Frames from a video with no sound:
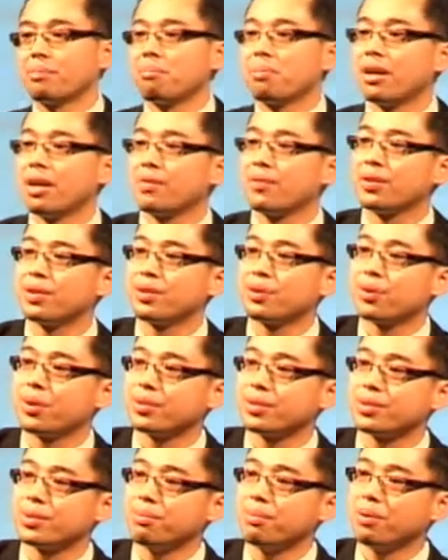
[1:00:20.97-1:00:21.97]
Beloved, there
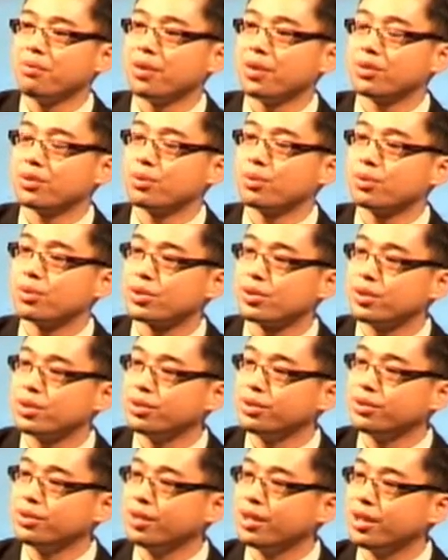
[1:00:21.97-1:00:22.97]
are some of us who
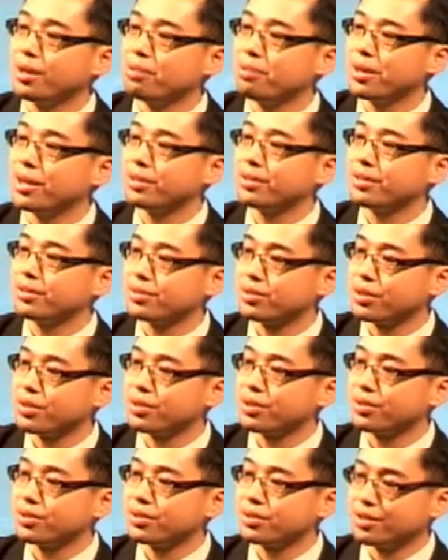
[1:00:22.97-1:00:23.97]
still need to make
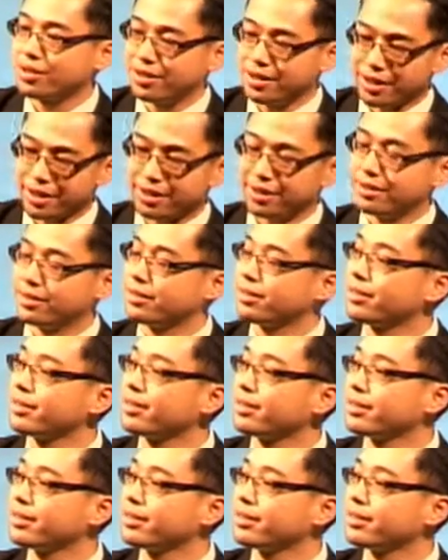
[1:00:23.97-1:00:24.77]
decisions tonight.